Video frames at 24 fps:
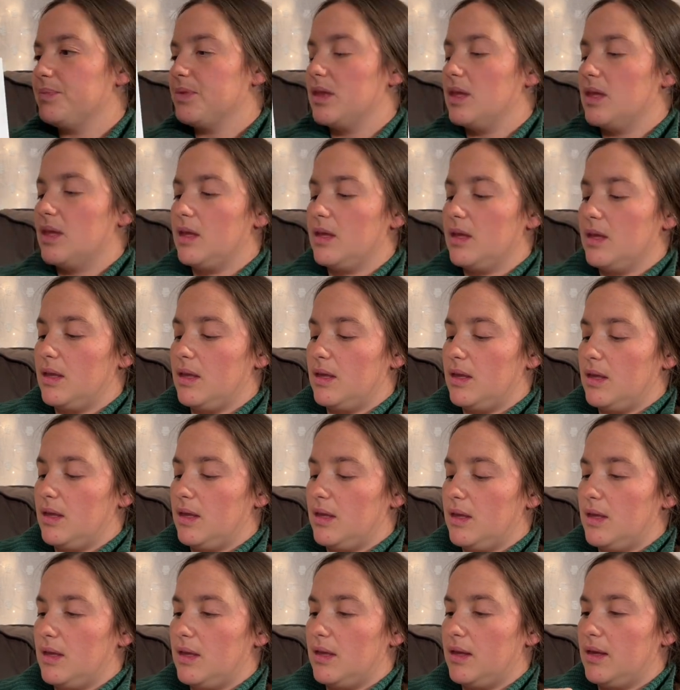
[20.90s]

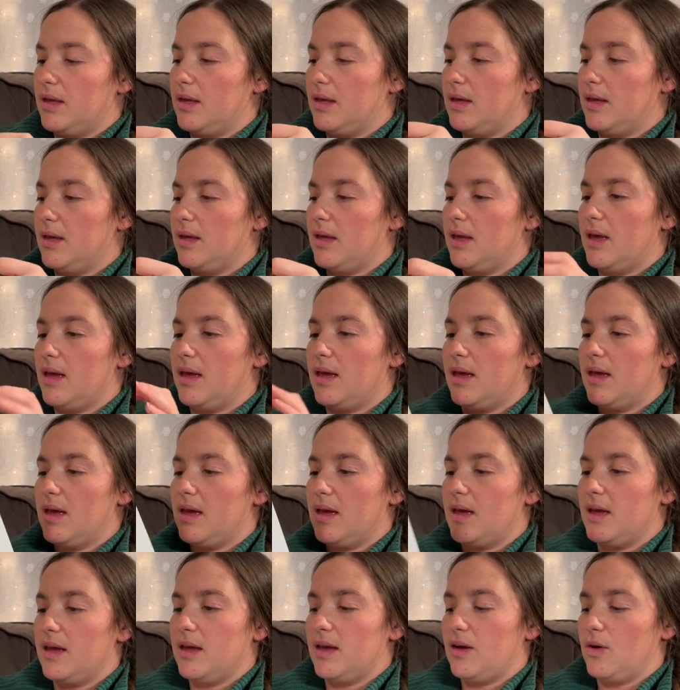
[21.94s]

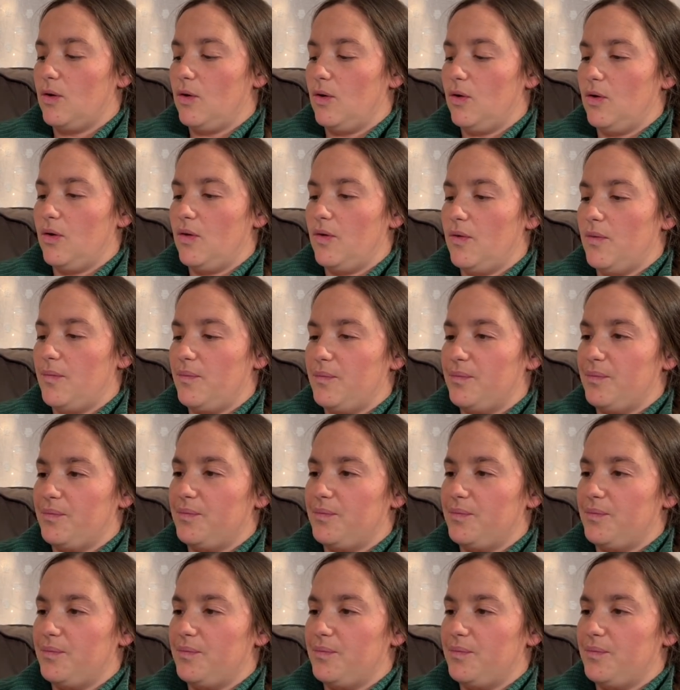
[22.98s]
No one is speaking in this clip.